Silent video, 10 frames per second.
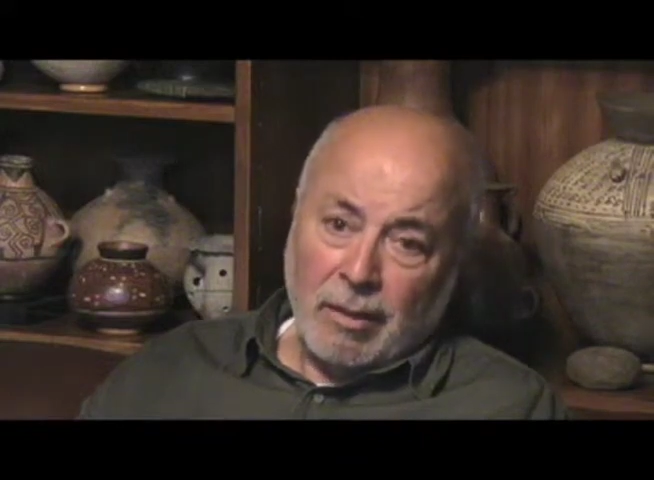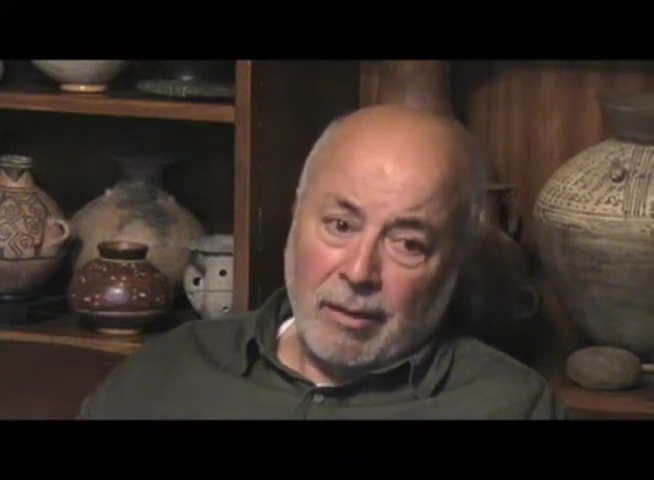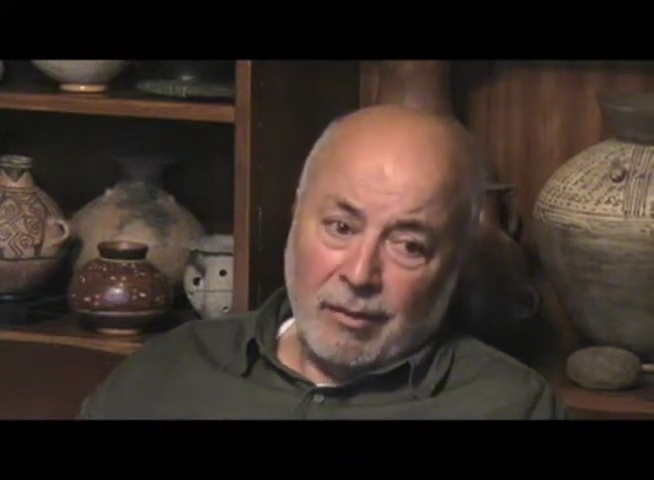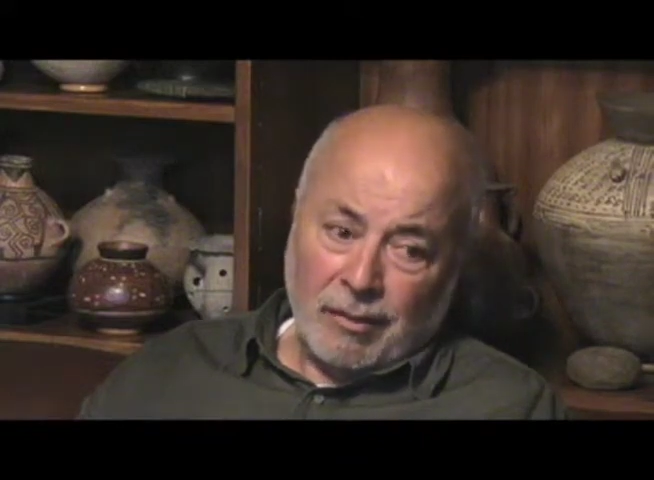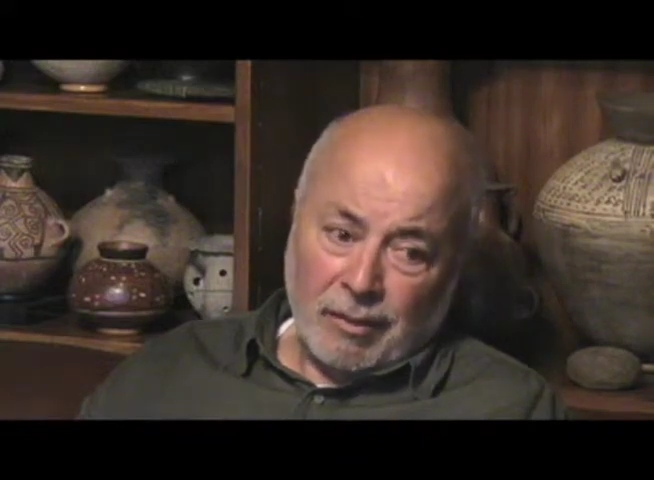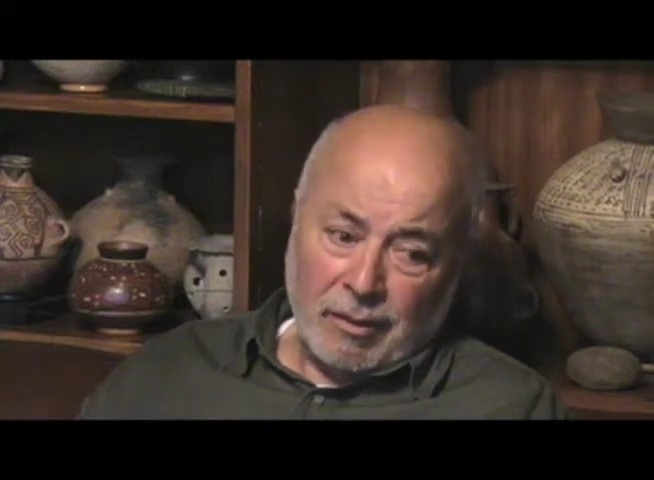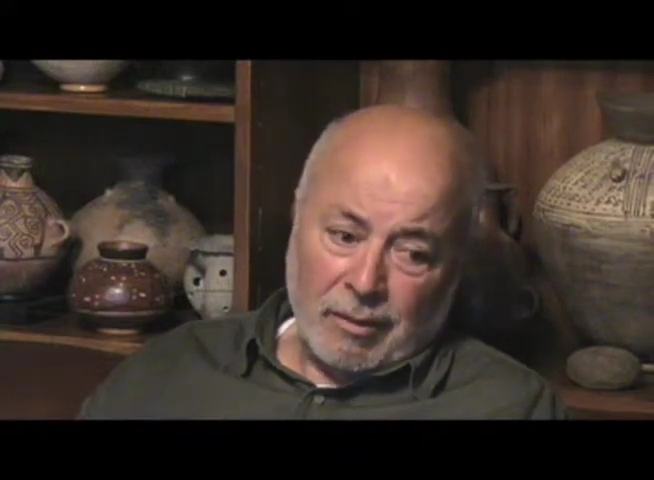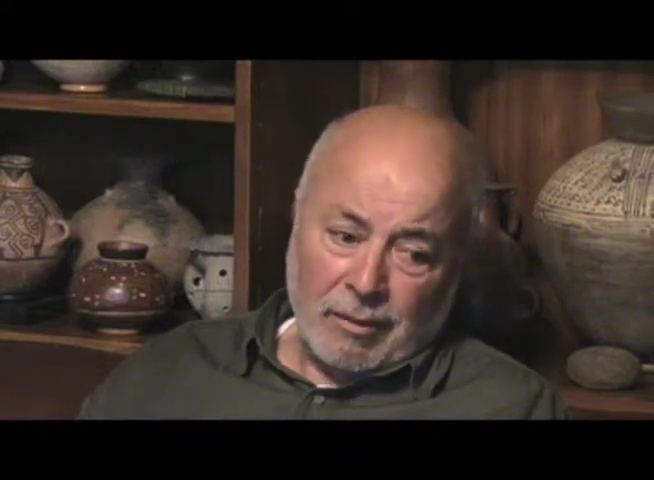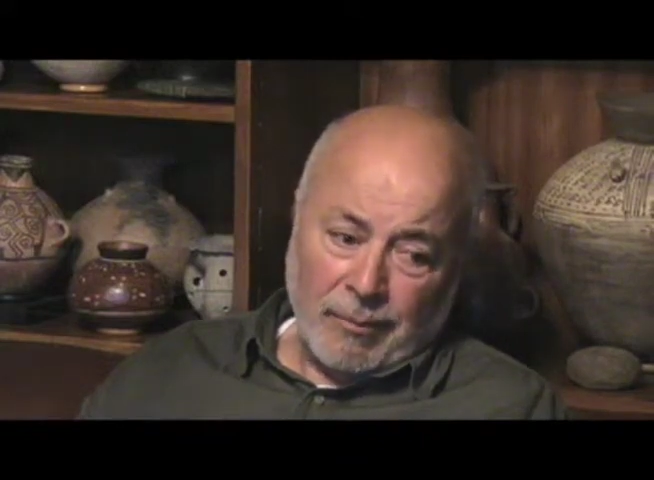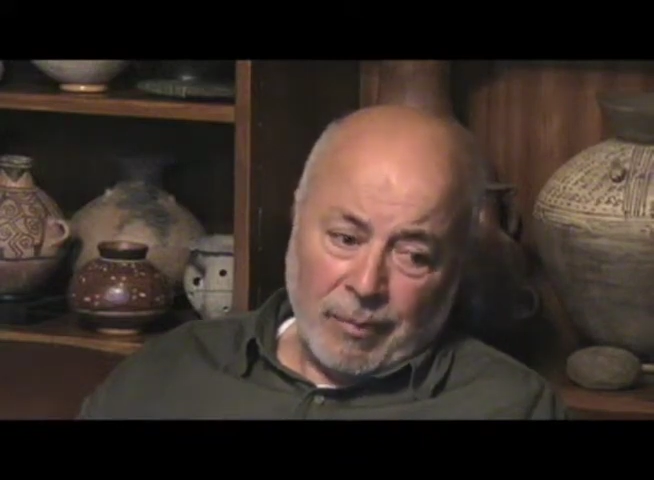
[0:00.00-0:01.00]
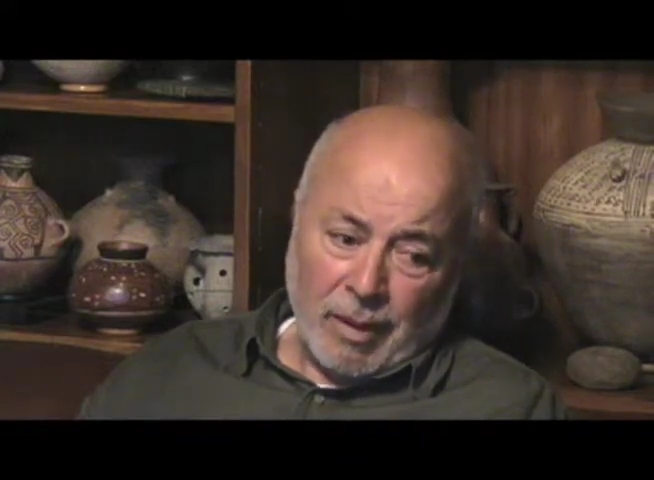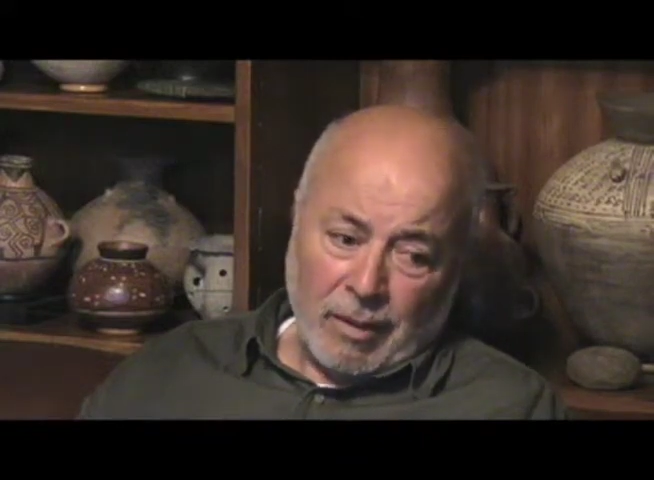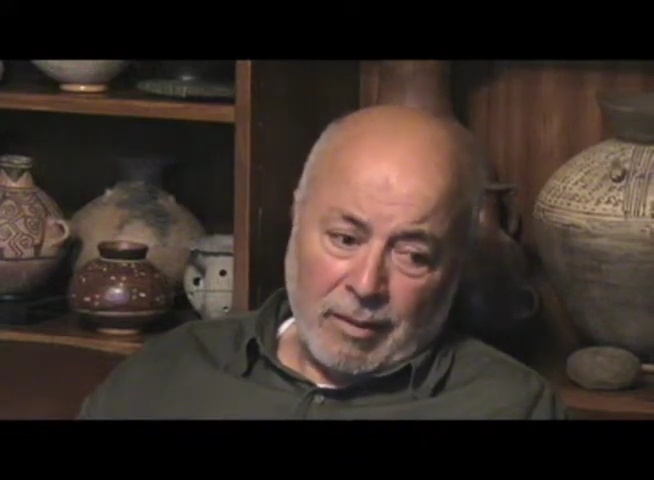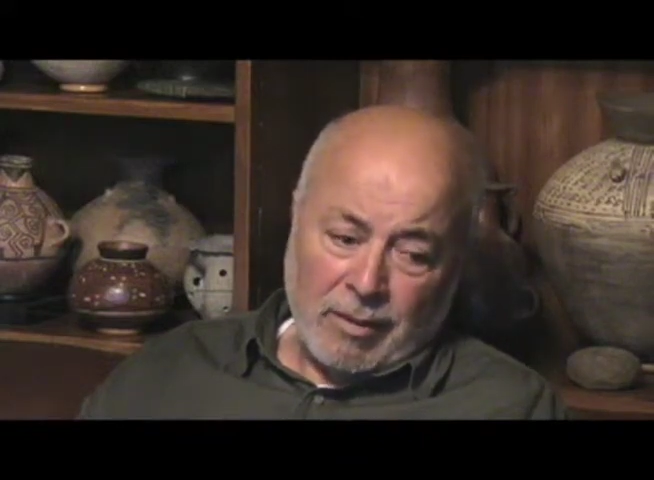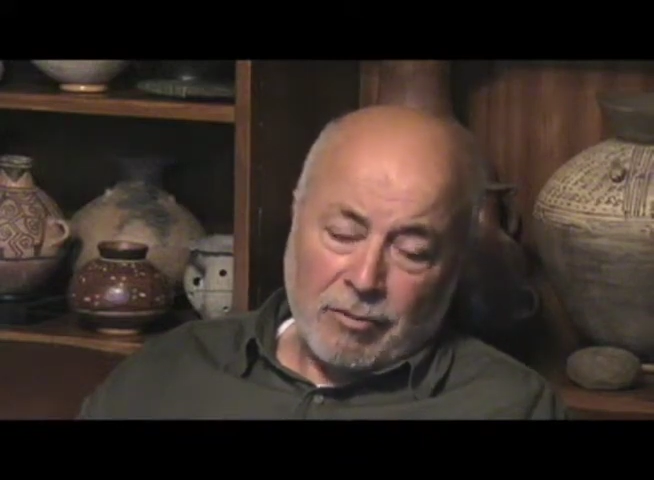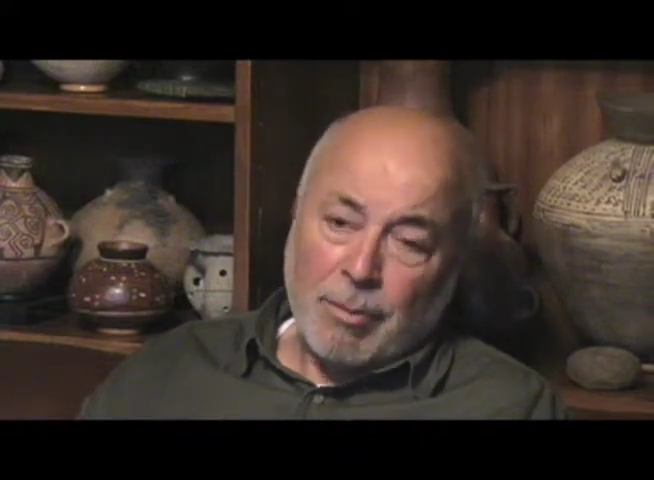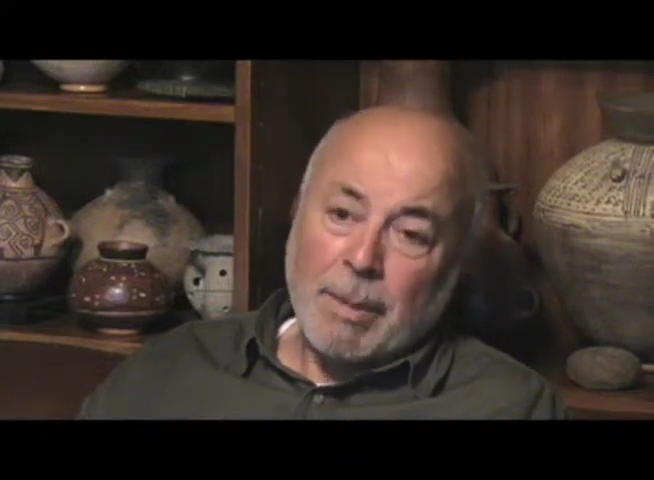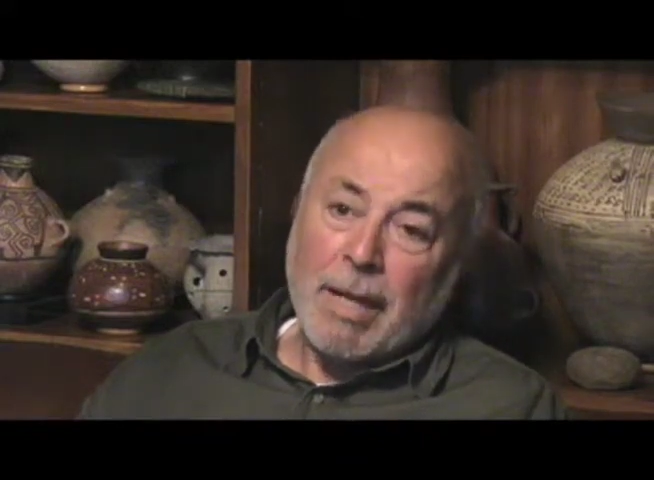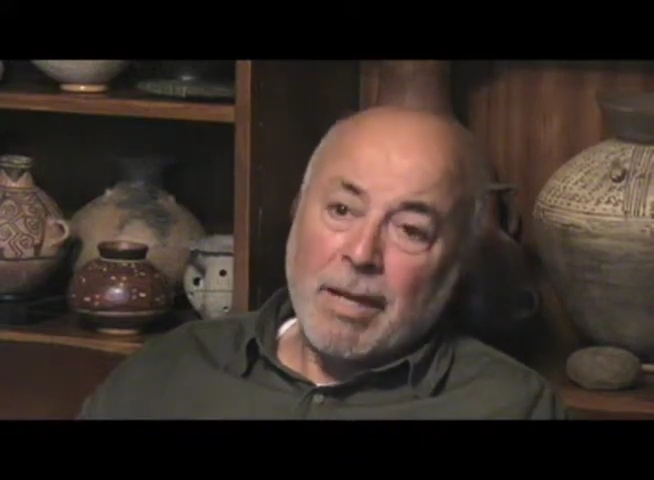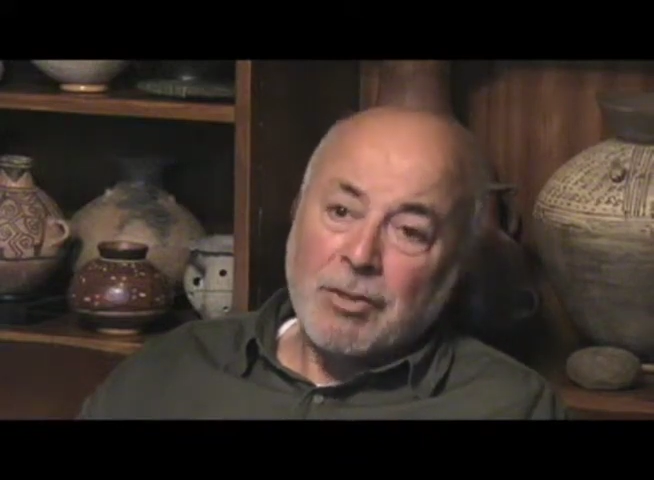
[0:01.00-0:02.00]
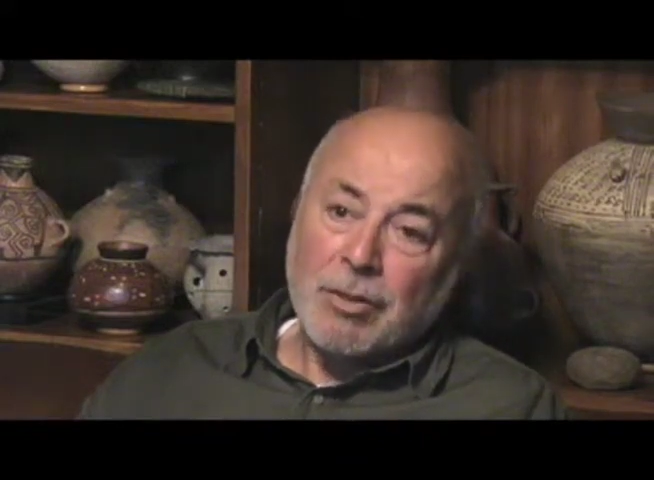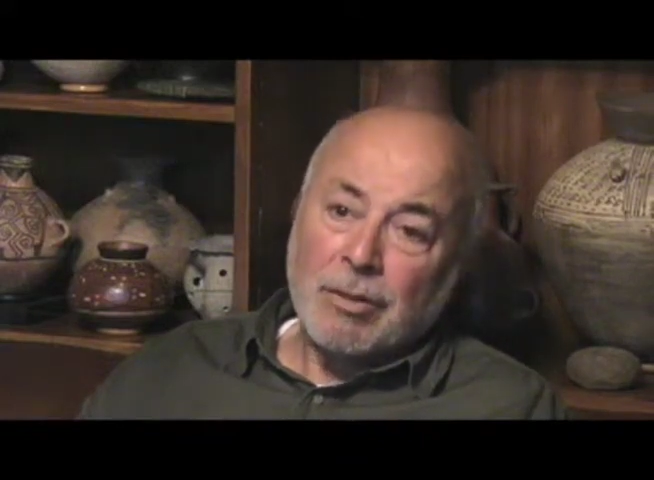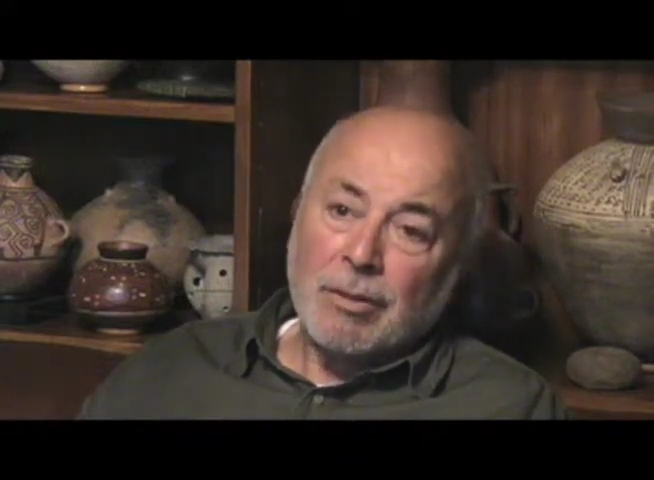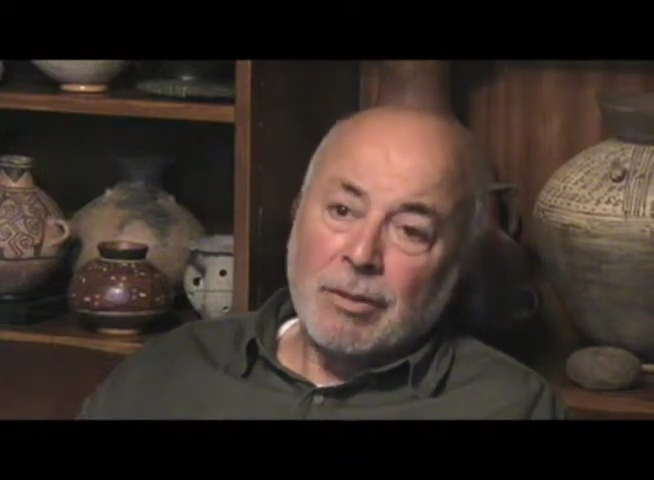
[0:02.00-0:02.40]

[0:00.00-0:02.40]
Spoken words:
this discrimination